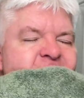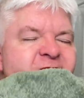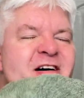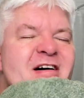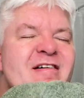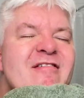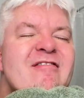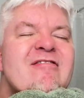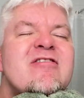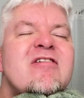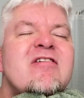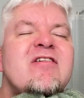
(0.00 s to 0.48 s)
I
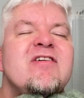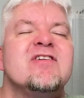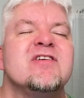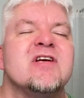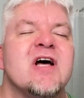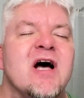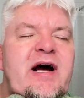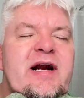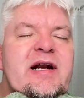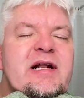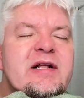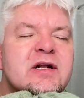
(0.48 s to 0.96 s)
haven't
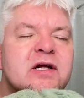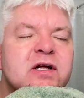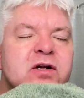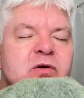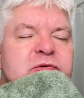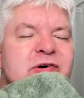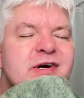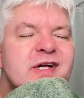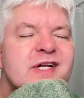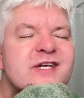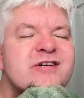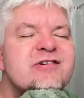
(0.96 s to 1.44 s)
decided on
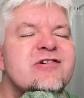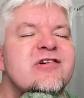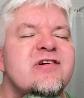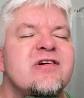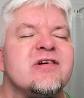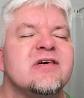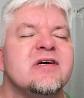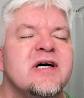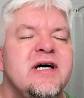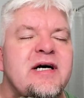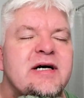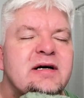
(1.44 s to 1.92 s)
which.
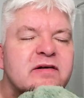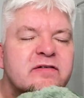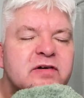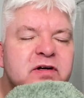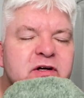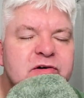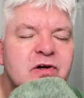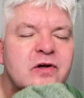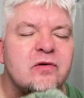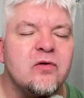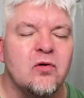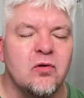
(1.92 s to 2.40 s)
I have a
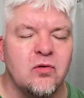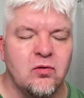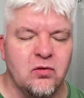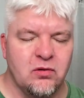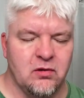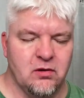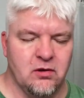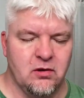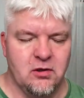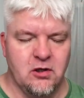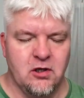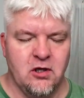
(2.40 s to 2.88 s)
whole
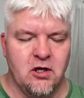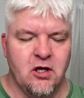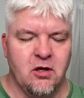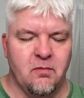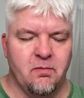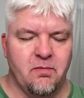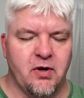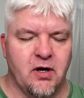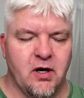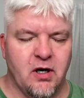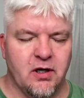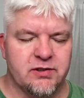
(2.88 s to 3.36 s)

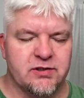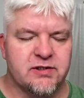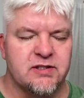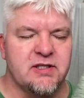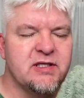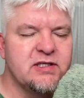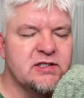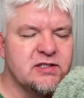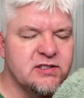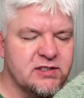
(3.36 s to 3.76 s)
box this